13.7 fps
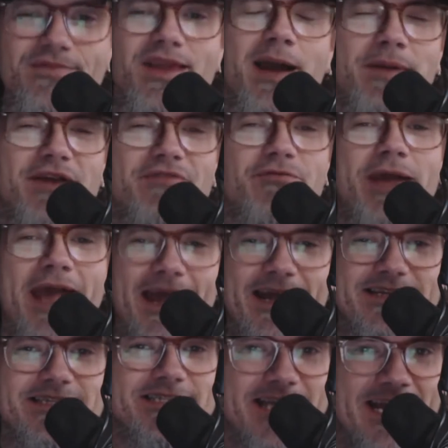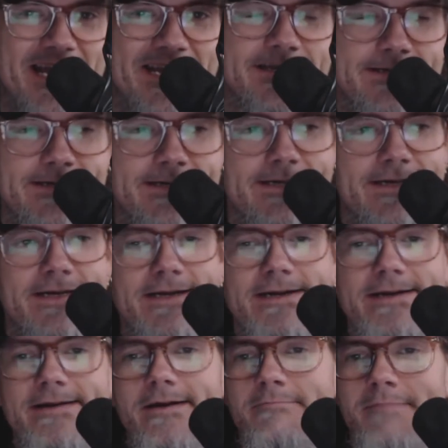I mean, if we had to say
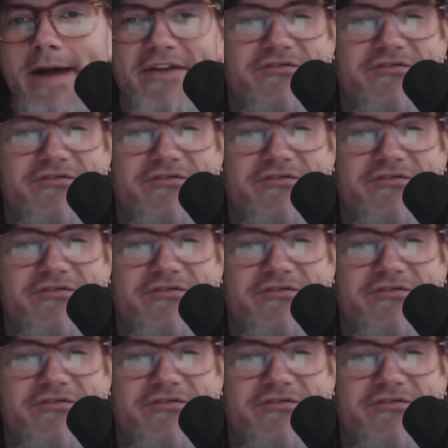my